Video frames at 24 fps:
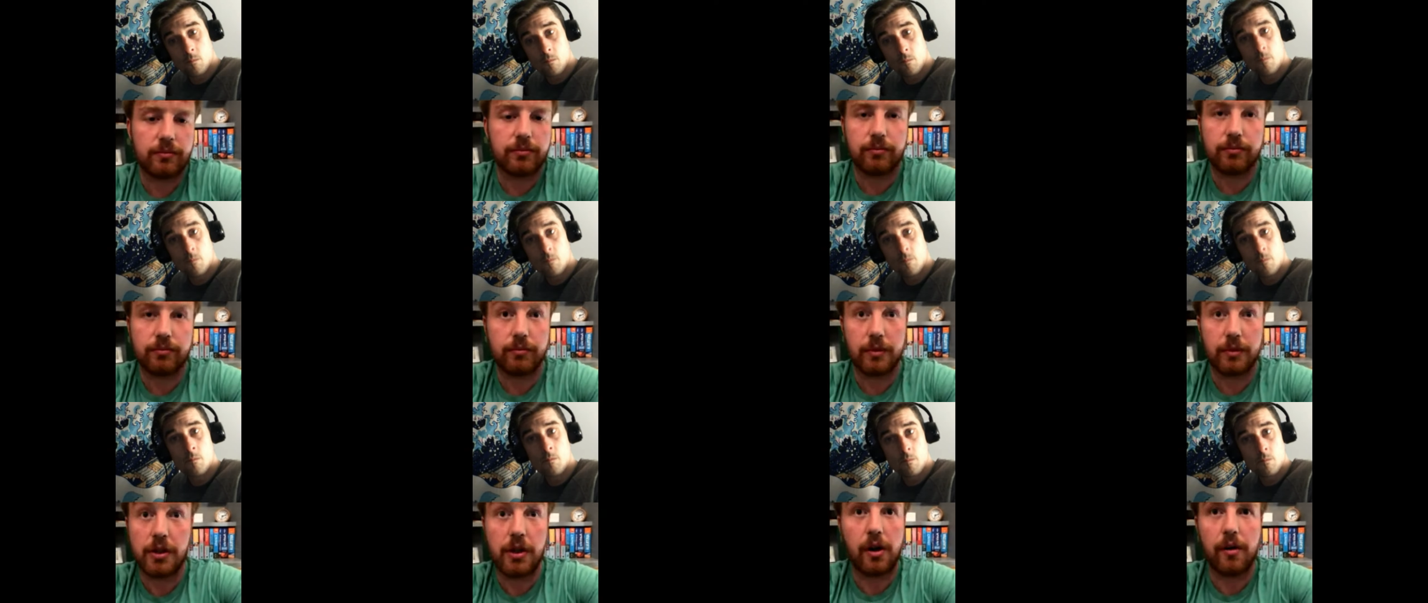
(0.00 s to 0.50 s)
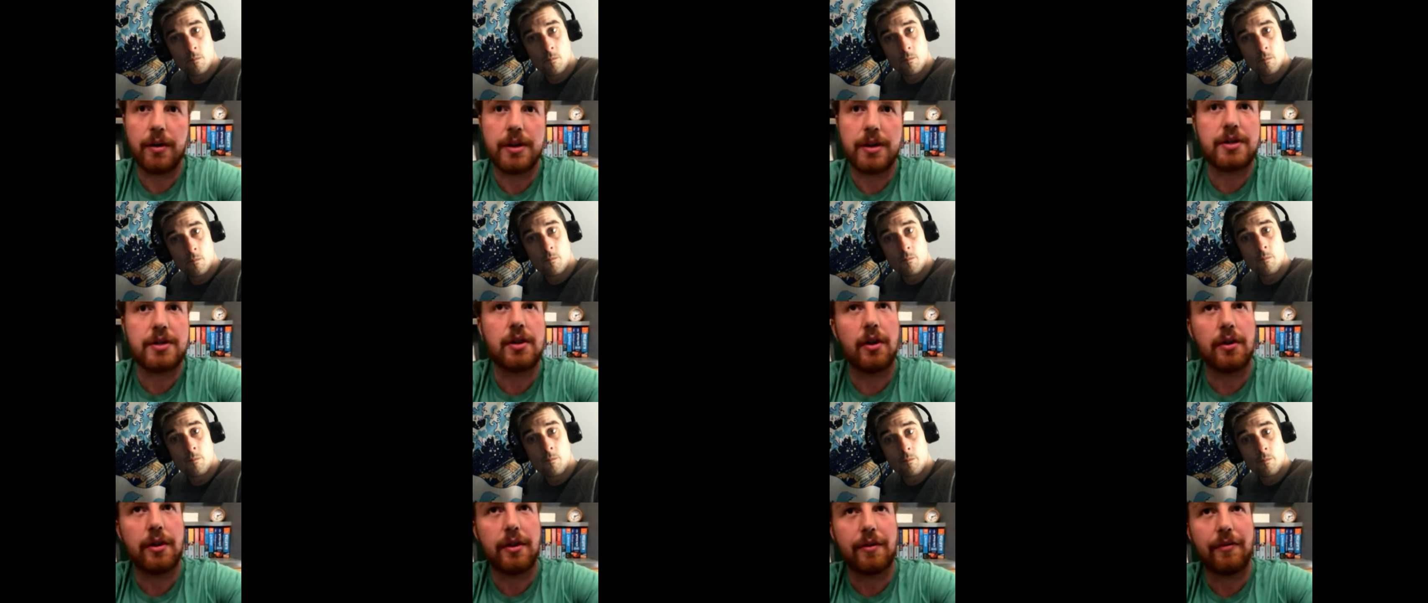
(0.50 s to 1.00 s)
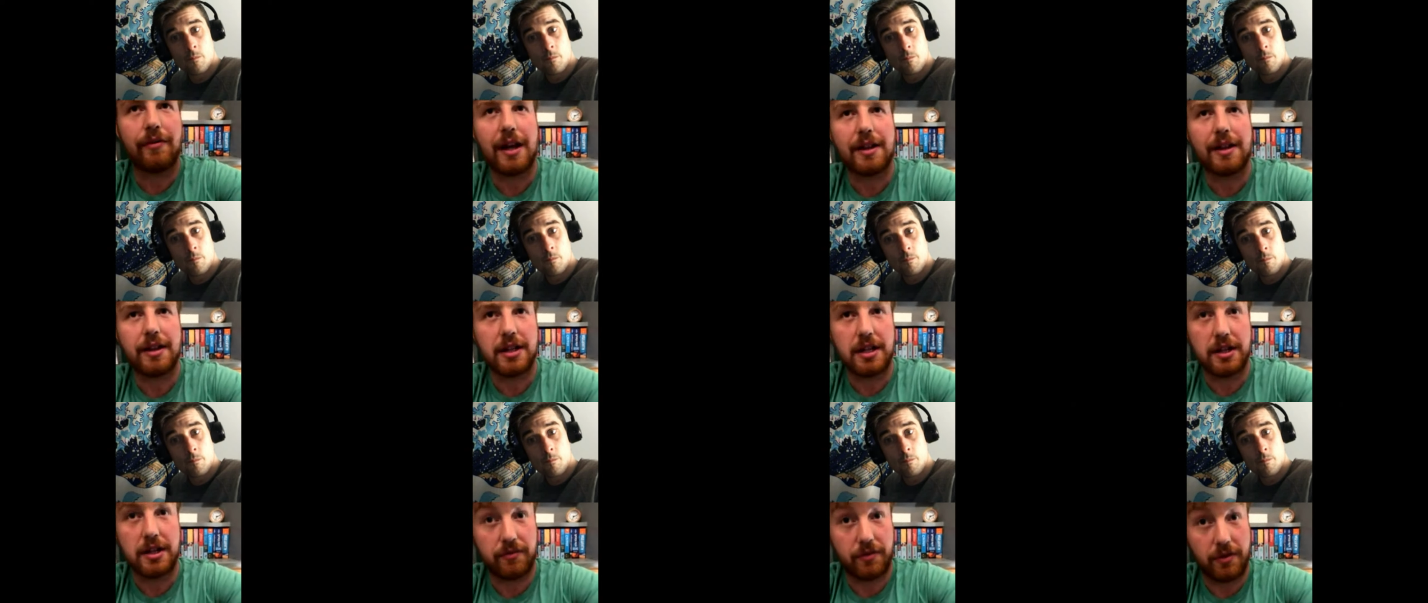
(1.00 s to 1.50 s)
Speaker 1: We're not. It's not the fact
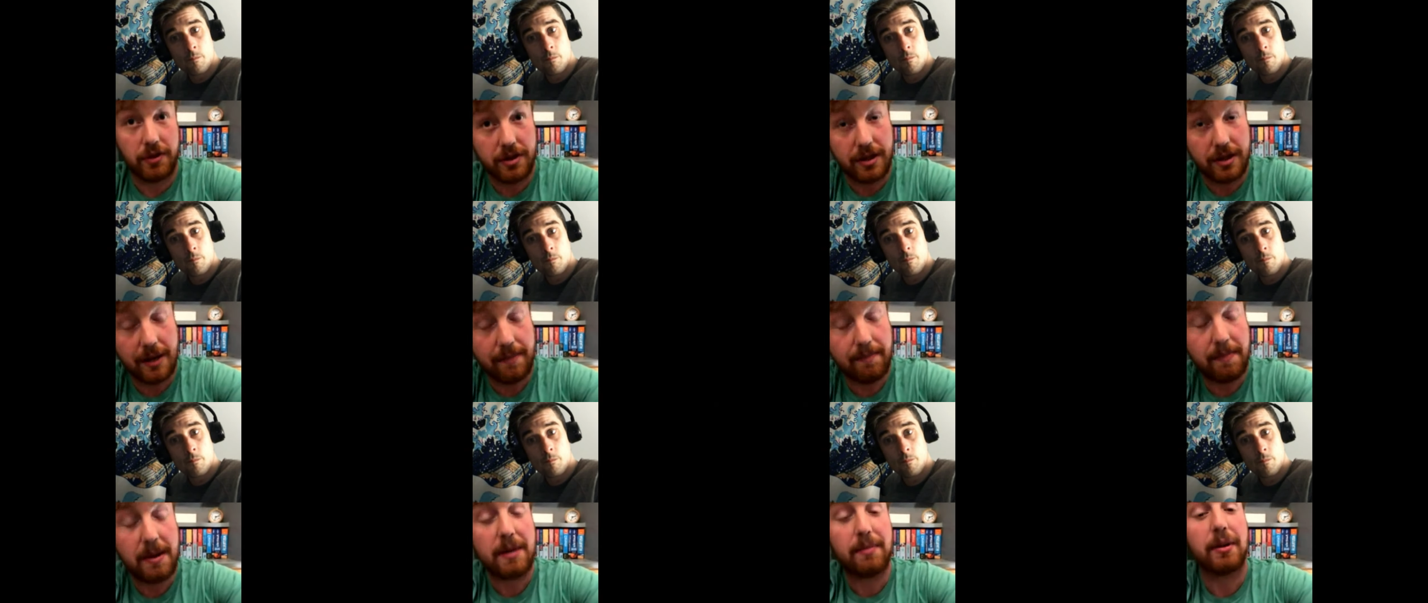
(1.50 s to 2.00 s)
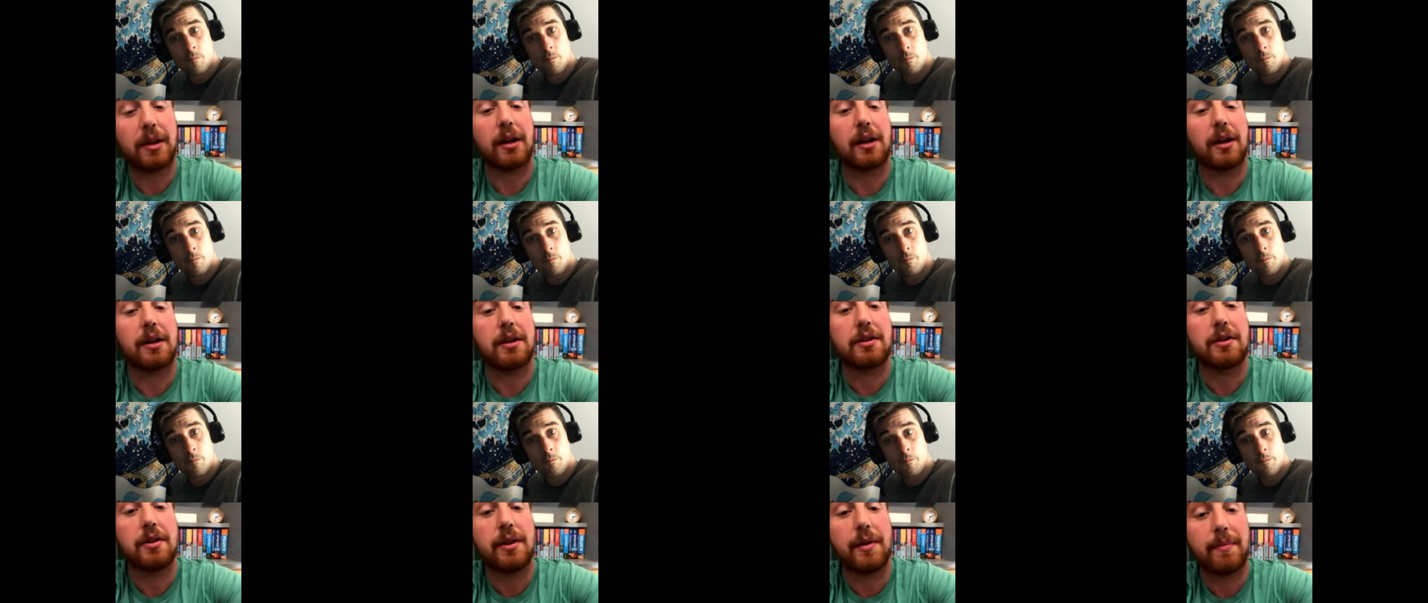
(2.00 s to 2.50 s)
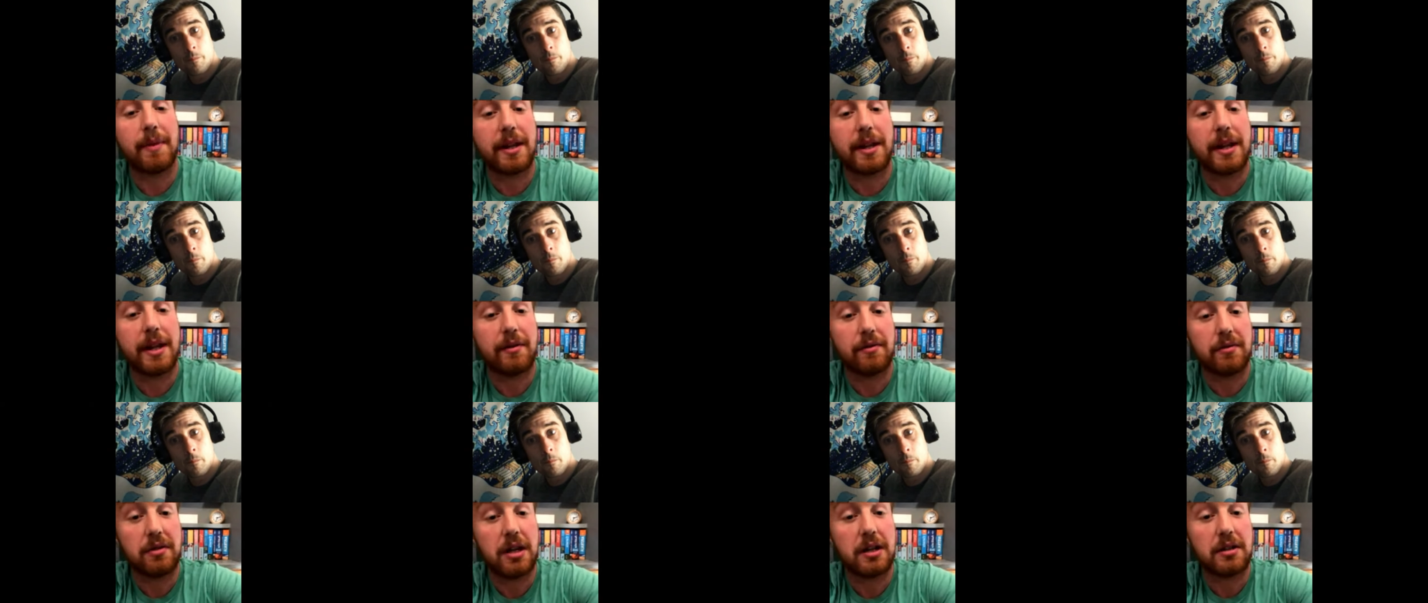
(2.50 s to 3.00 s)
that you that people are going to do that, but they,
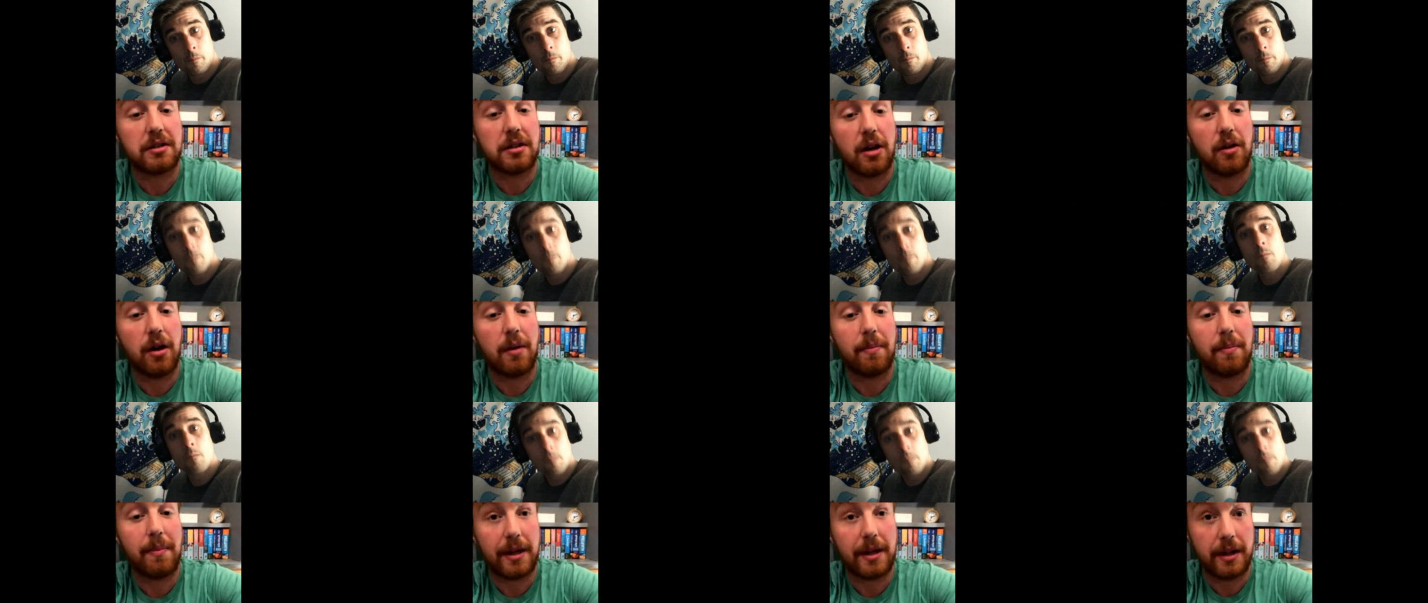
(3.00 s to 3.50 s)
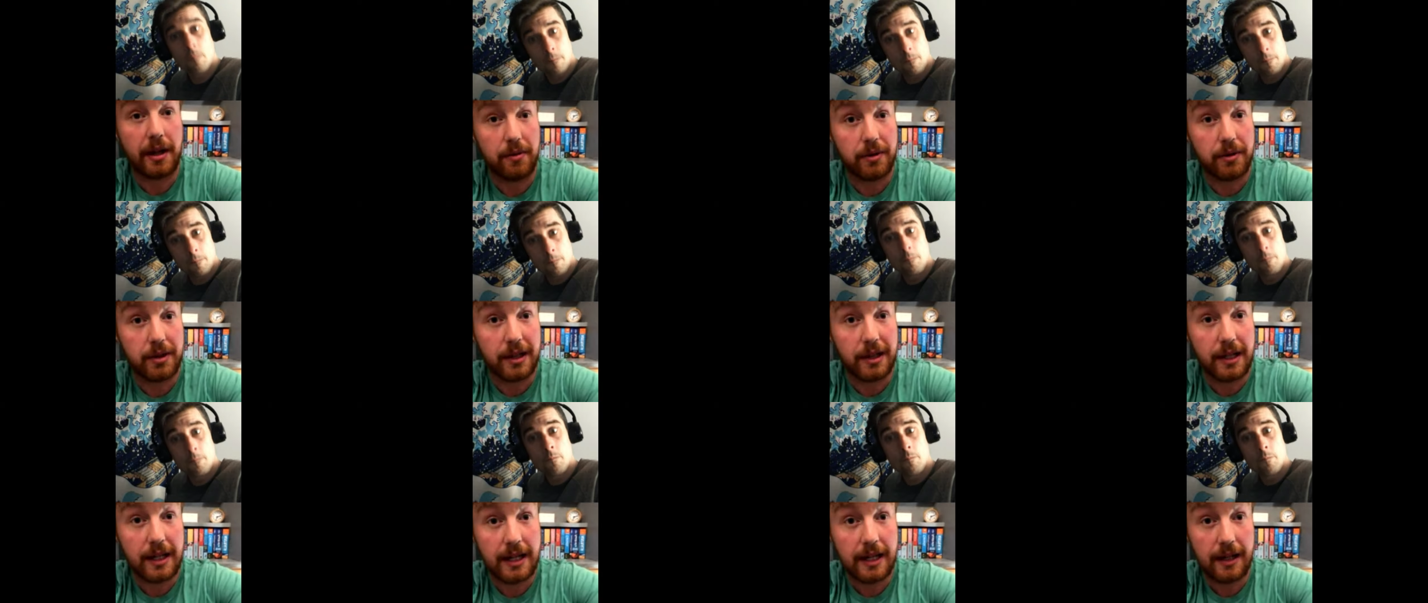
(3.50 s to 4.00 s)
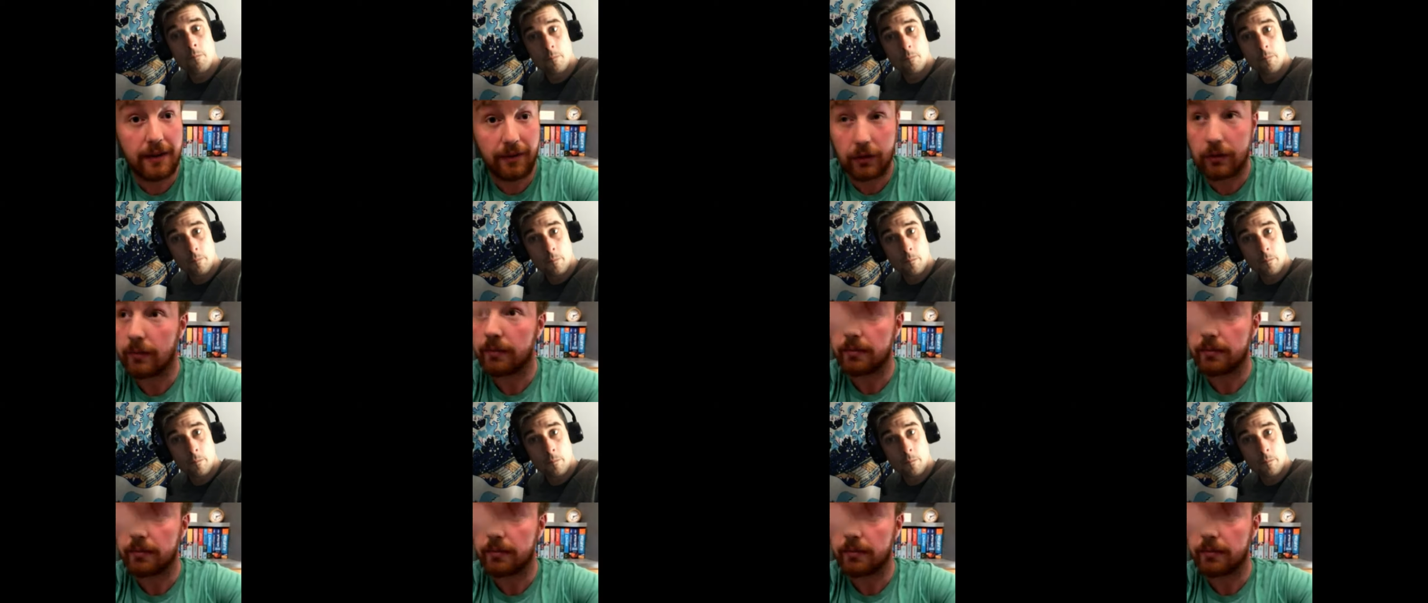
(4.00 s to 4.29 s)
they'd go up and they would leave.